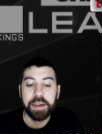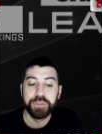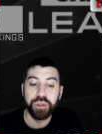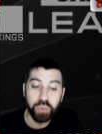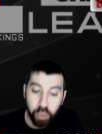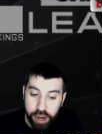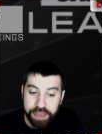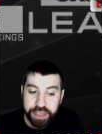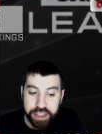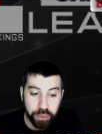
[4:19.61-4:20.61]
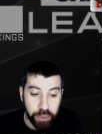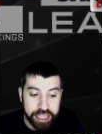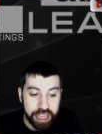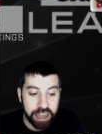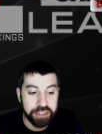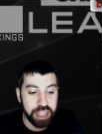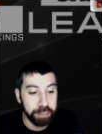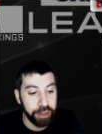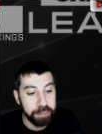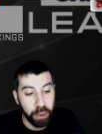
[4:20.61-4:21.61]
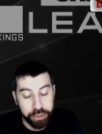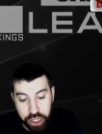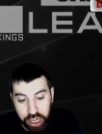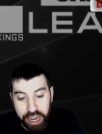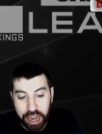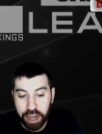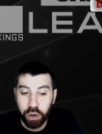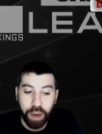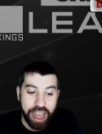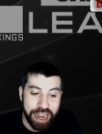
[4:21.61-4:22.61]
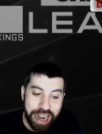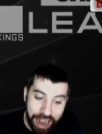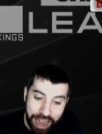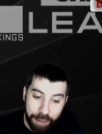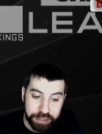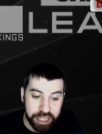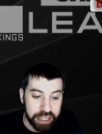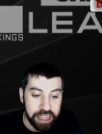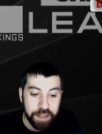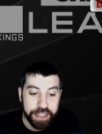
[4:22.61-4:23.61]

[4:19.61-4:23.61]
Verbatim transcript: to win this weekend as they played both Chicago and Optic.